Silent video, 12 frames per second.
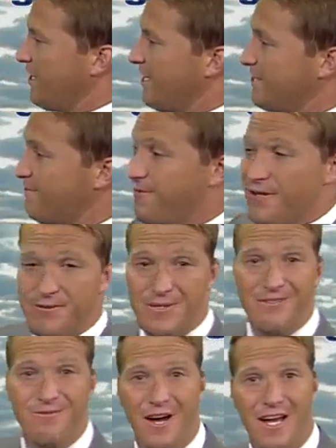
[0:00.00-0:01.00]
It's
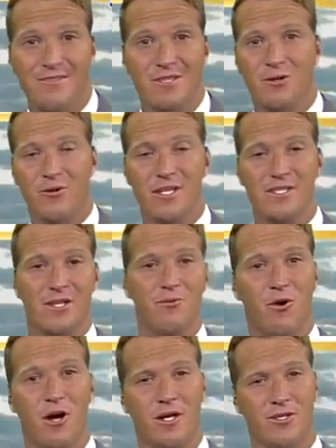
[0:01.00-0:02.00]
55 degrees in
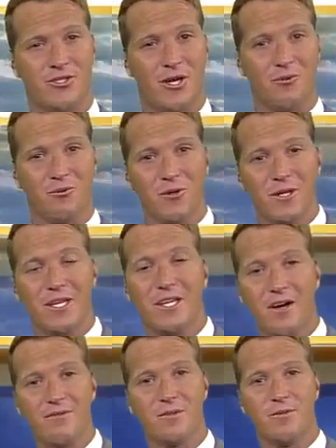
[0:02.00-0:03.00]
Waukesha. Really
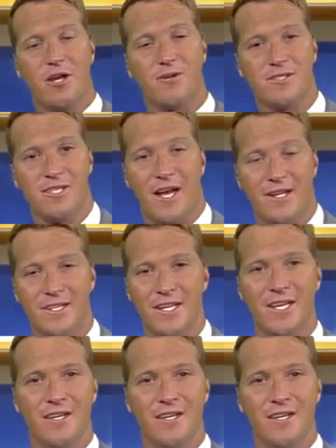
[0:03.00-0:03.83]
comfortable outside.